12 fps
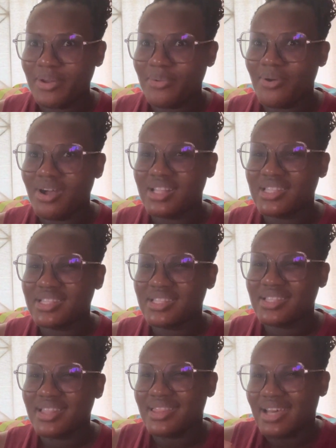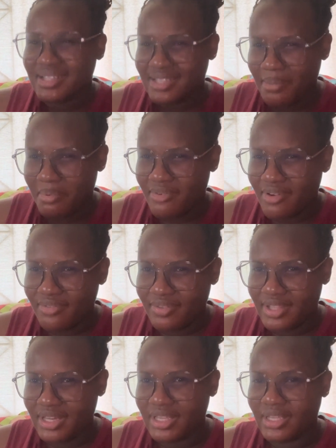wants that type of a
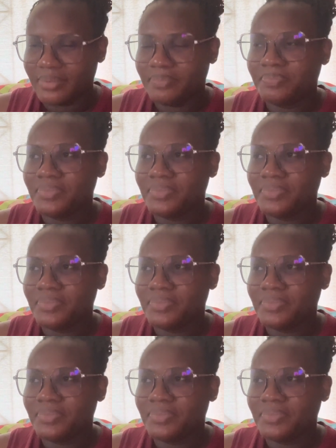feeling.